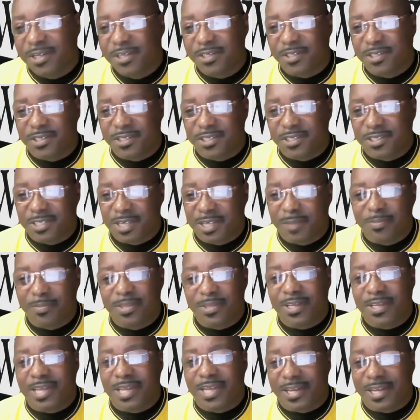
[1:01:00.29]
to
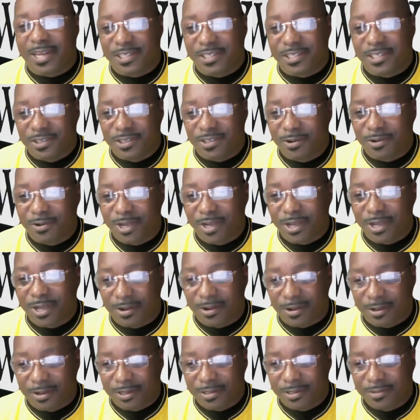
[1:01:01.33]
something that is going
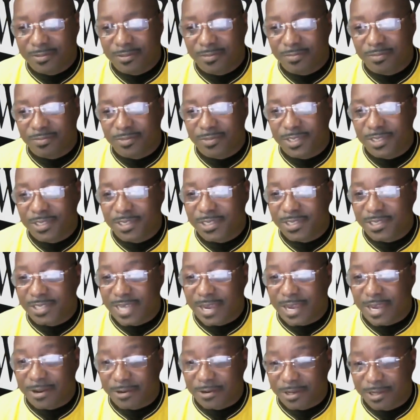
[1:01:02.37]
on
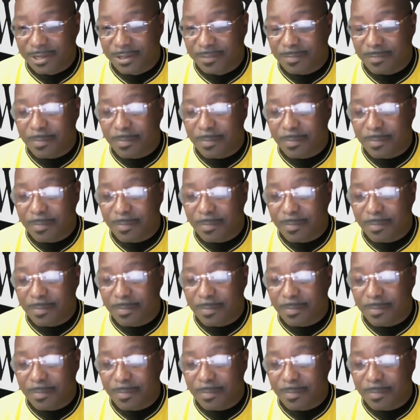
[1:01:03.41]
Saturday